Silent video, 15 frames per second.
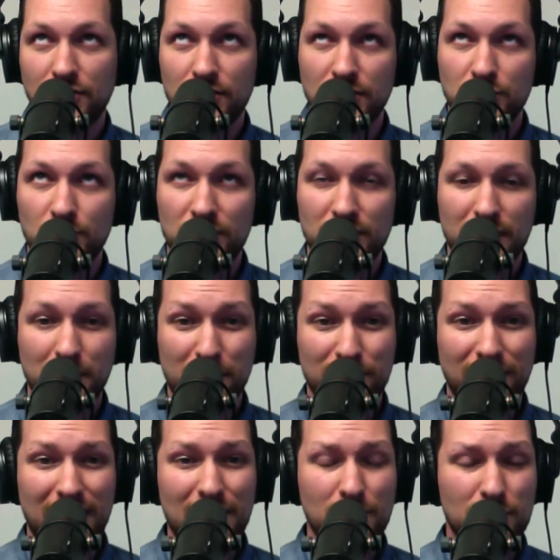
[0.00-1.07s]
Show on Twitter, number
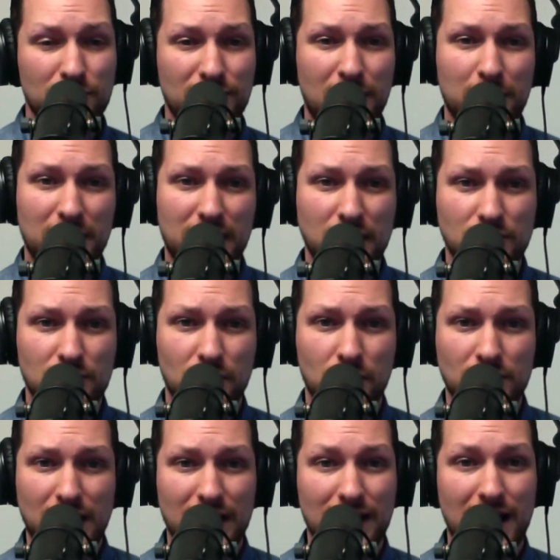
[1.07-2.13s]
5, or
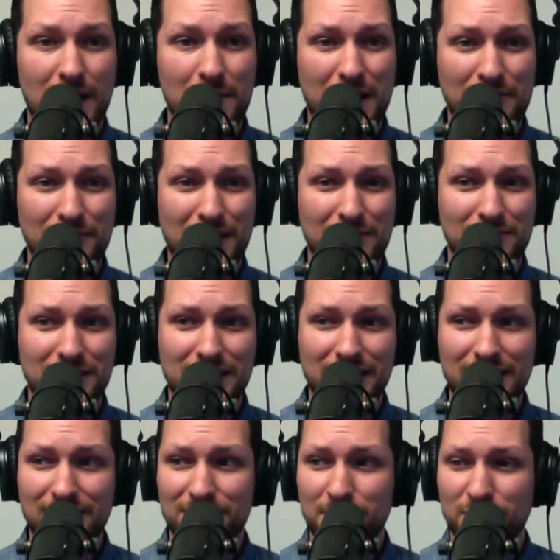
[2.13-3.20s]
5minutegeekshow.com,
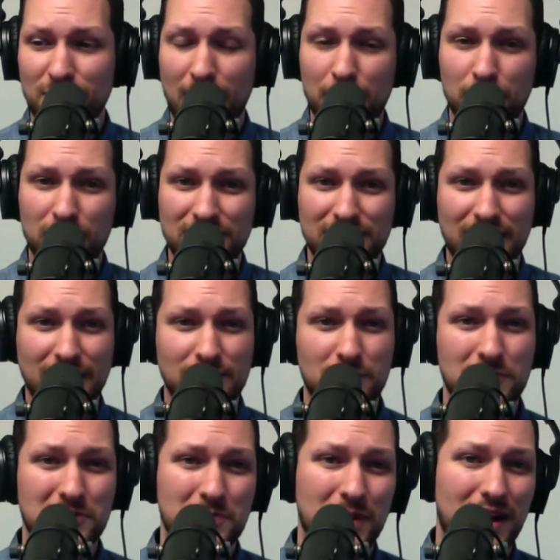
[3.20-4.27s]
FIVE. Subscribe to us on
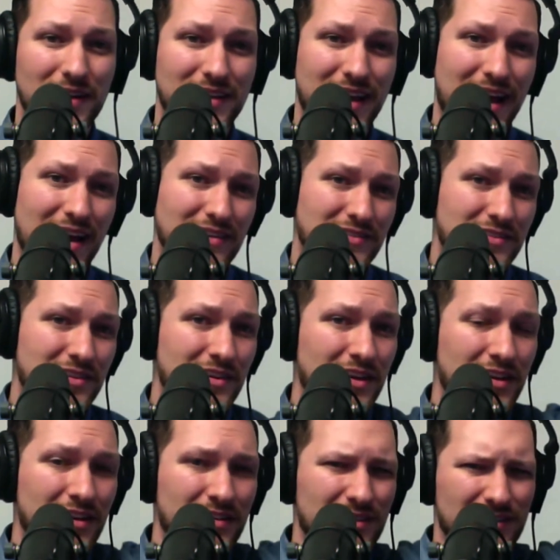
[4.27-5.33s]
iTunes podcasts,
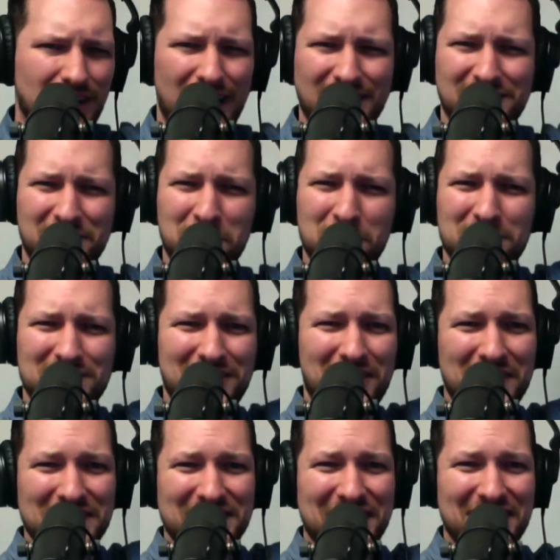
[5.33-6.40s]
iTunes,
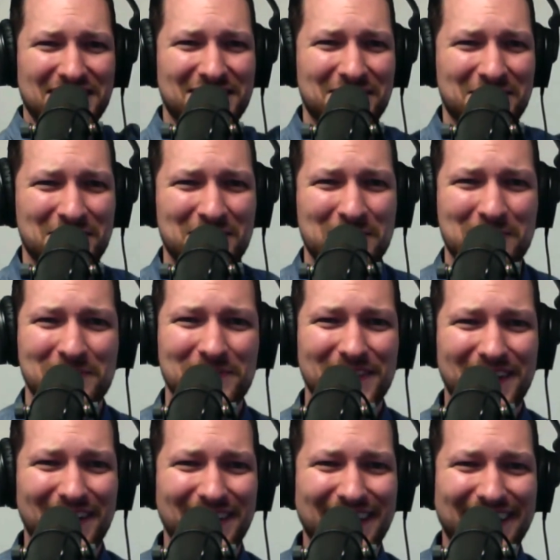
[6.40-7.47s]
RSS, YouTube,
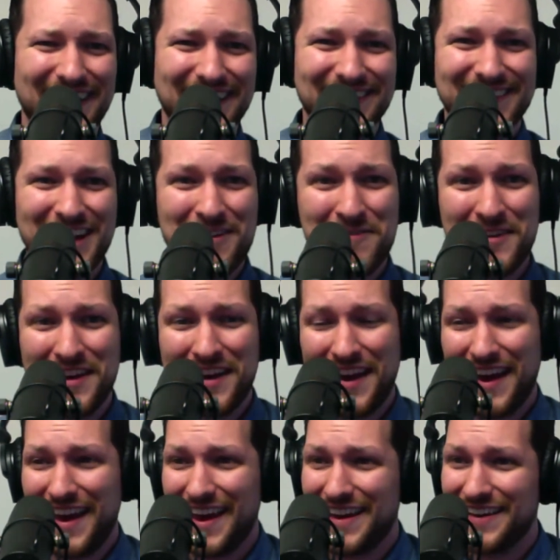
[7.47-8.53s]
all that kind of stuff.
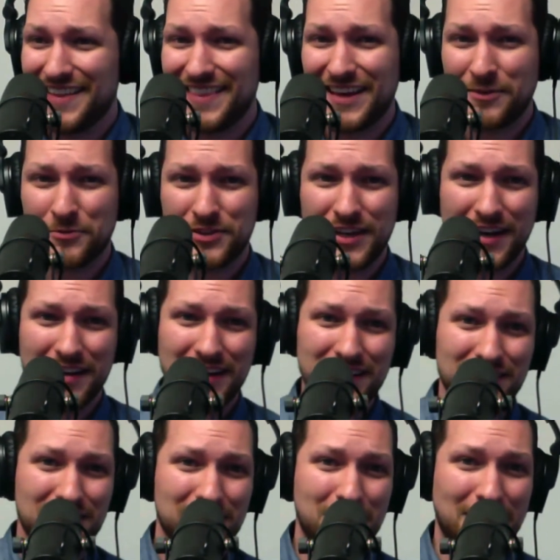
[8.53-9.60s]
And thanks for checking in.
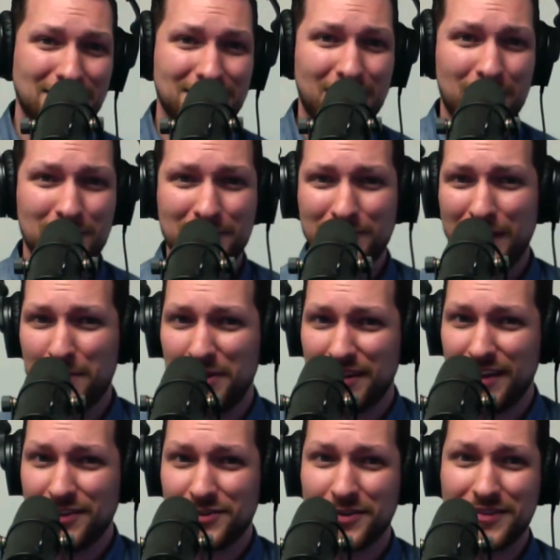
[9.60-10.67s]
This is Matt Stauffer, the 5-Minute
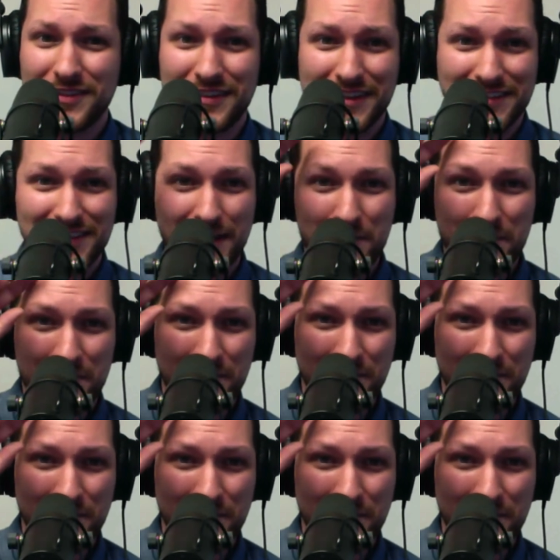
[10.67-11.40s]
Geek Show. See you next time.